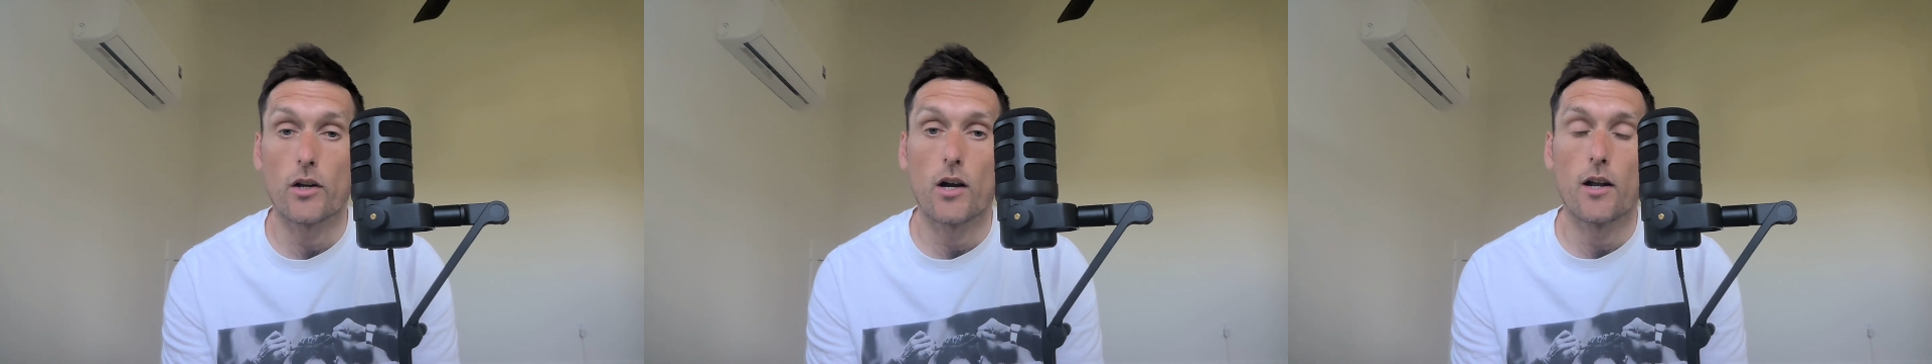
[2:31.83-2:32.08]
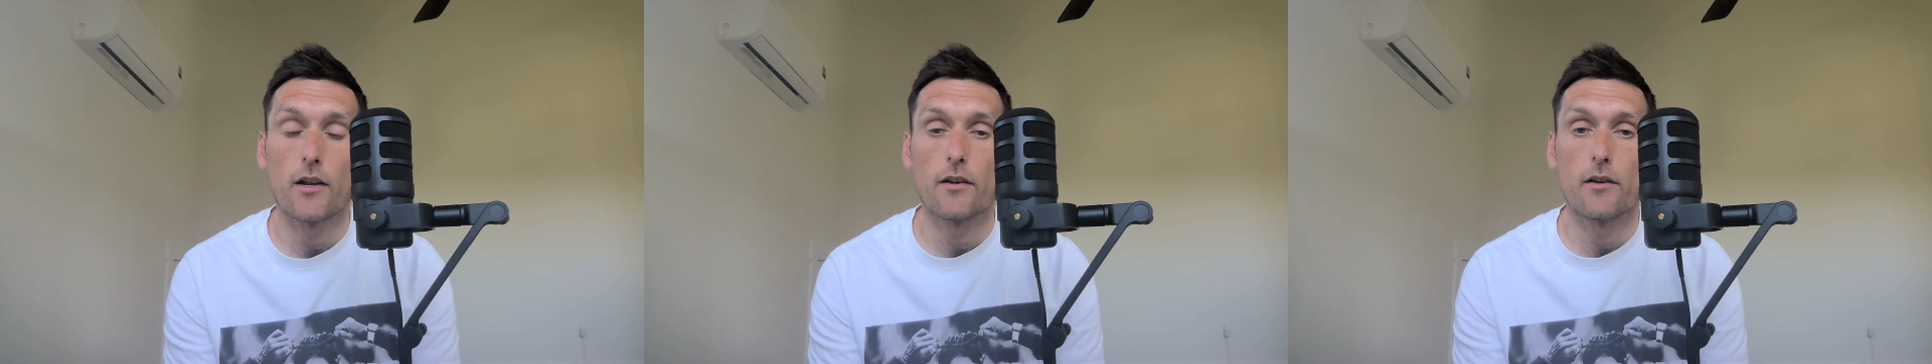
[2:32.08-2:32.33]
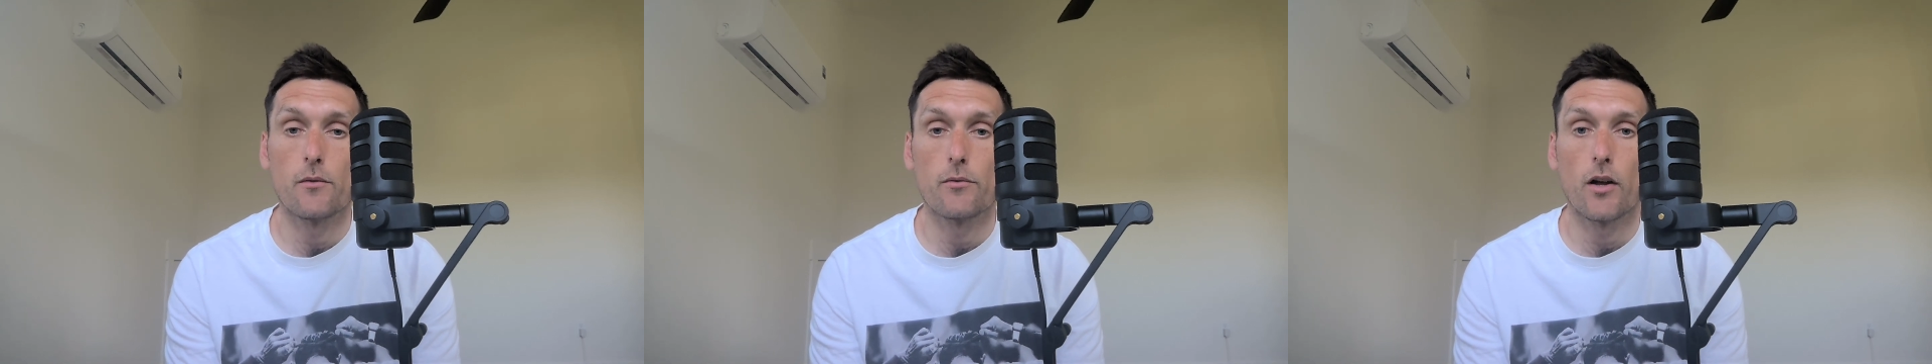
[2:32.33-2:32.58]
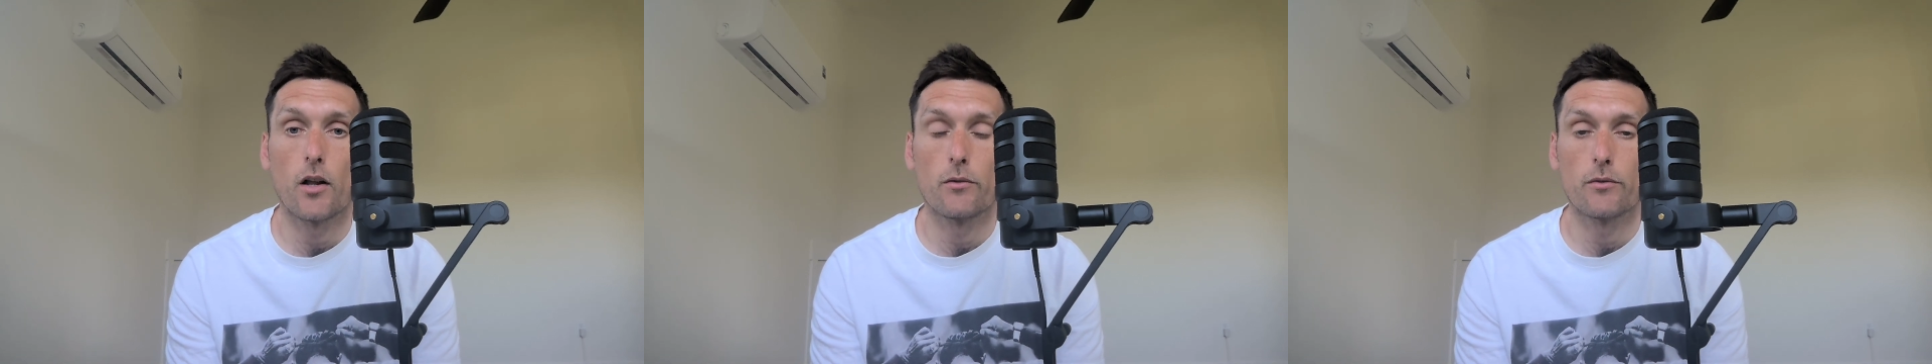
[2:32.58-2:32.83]
on and
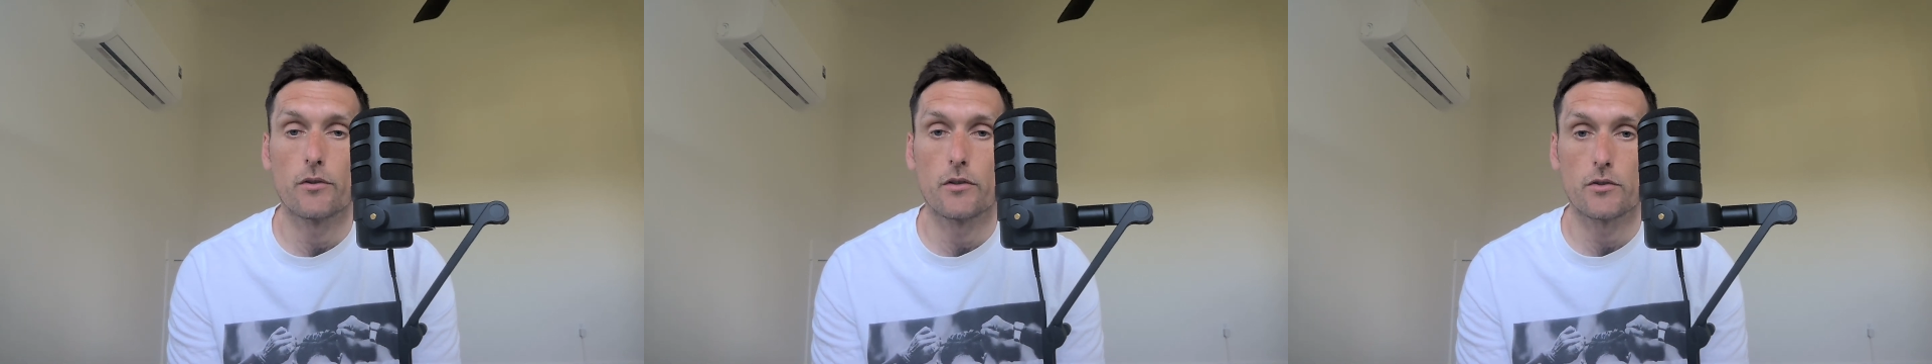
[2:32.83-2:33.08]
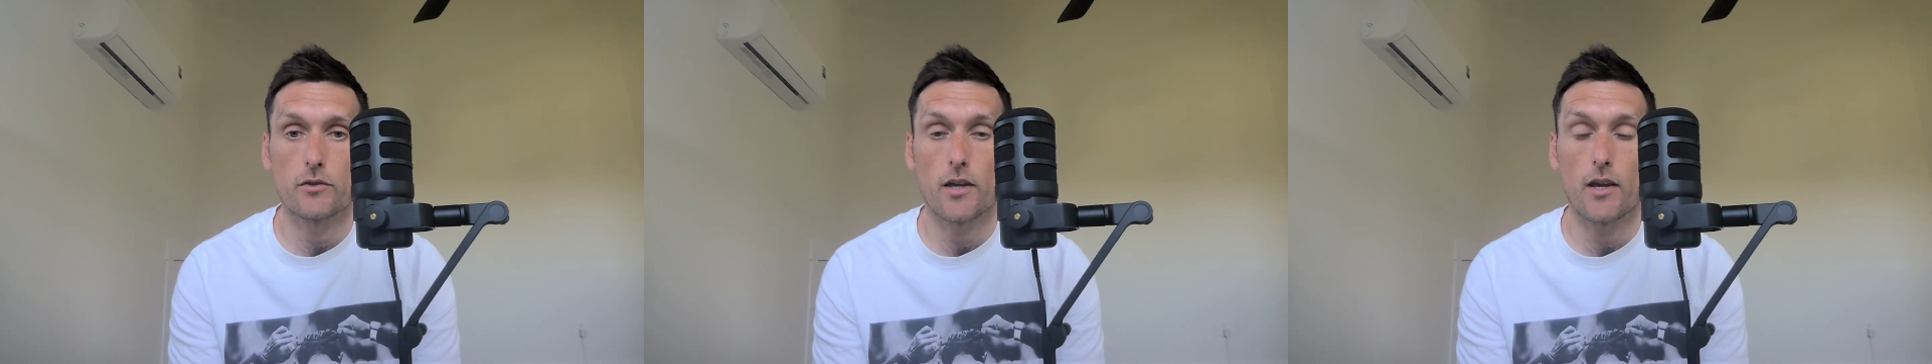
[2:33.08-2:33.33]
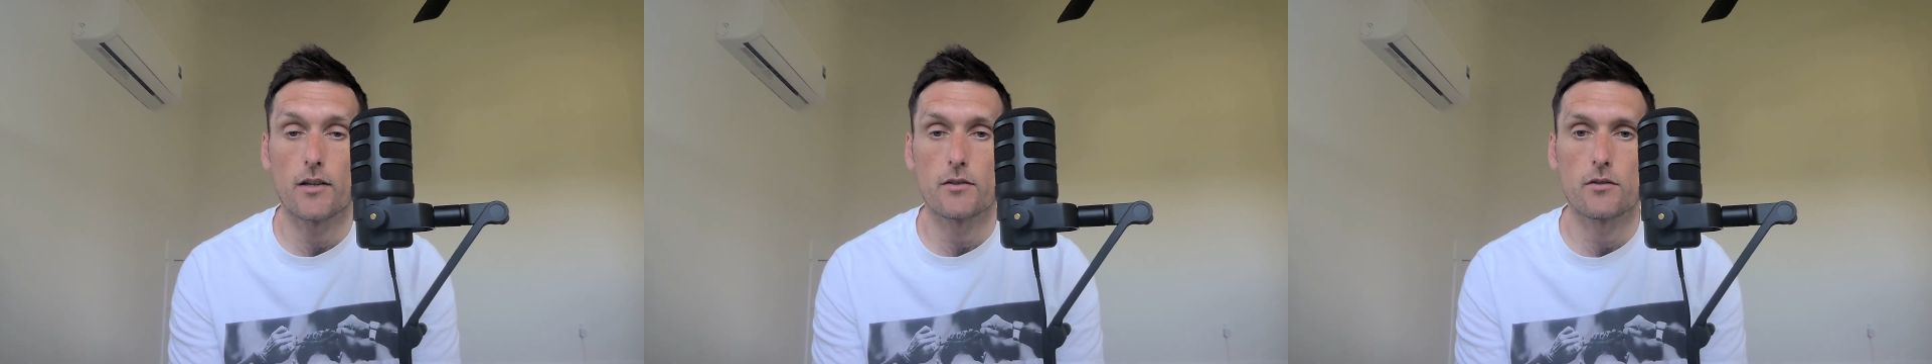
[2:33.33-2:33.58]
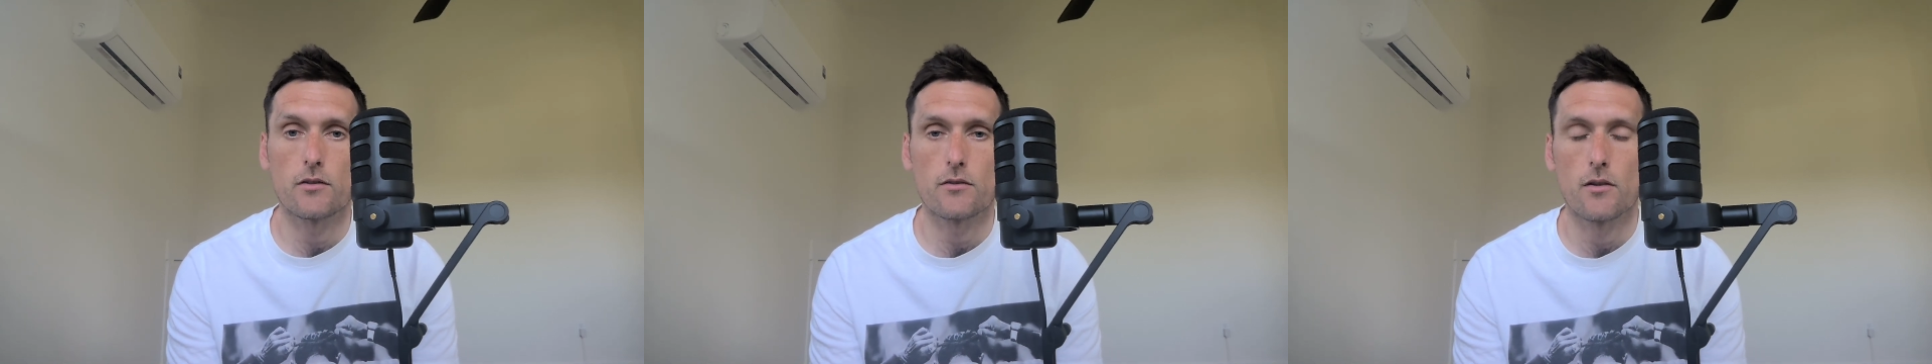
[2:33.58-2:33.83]
involved in this case
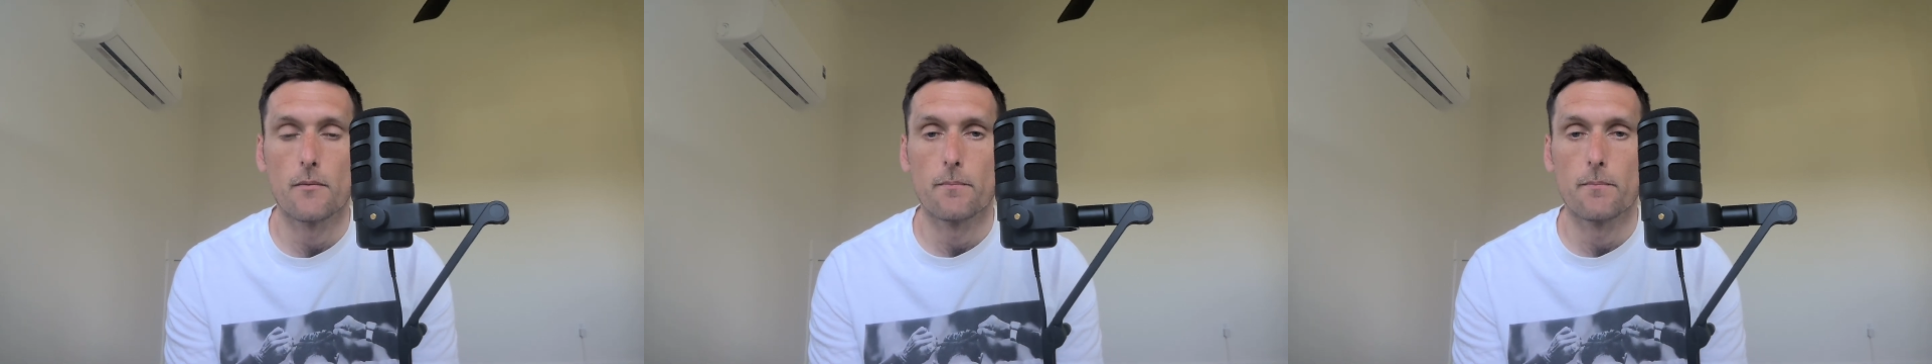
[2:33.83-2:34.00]
is